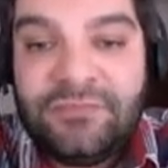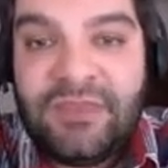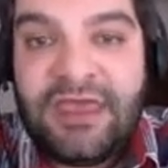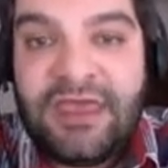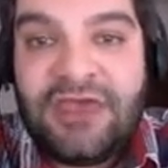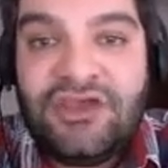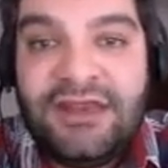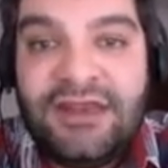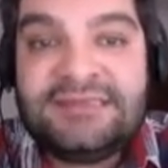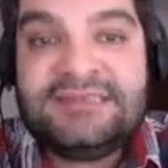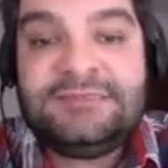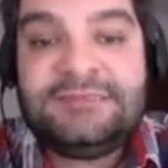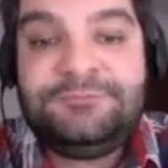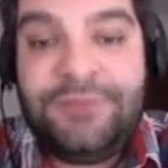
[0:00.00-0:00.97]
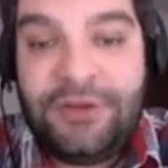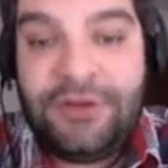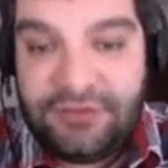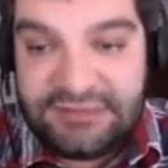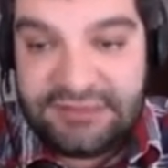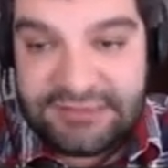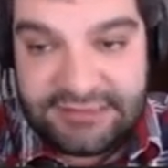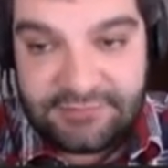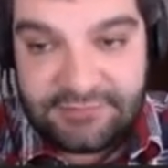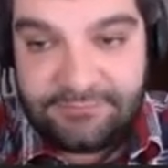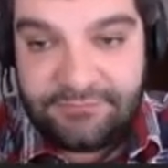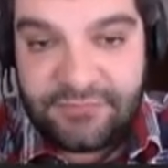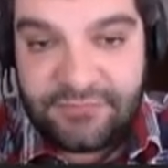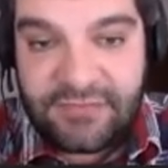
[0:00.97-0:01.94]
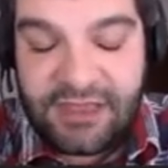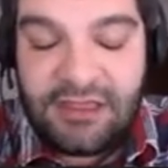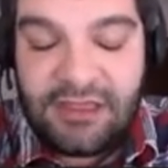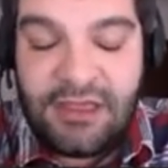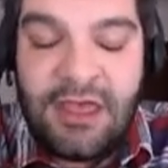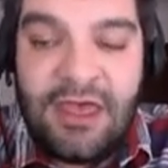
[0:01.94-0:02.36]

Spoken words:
okay, you can experience it, okay.